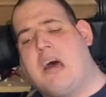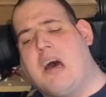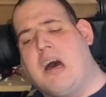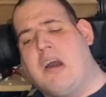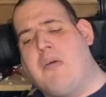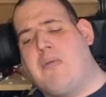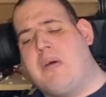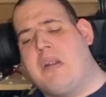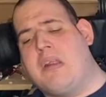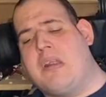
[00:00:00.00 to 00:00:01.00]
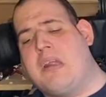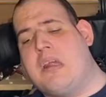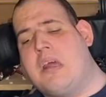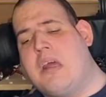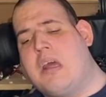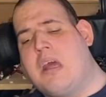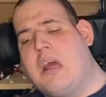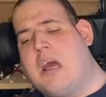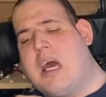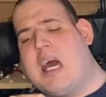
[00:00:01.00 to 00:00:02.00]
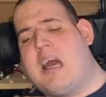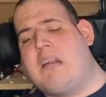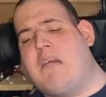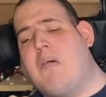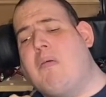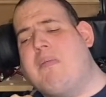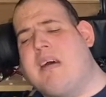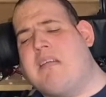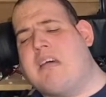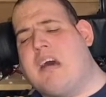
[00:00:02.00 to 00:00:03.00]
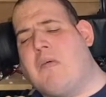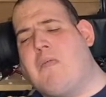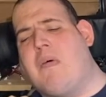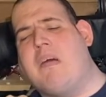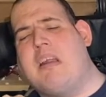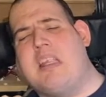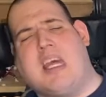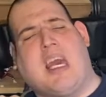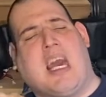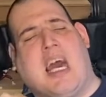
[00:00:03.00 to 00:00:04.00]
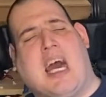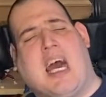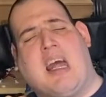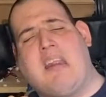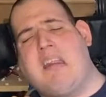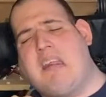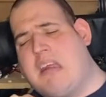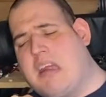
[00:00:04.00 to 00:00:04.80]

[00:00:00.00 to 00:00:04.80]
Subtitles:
open hand, almost like a pointing hand.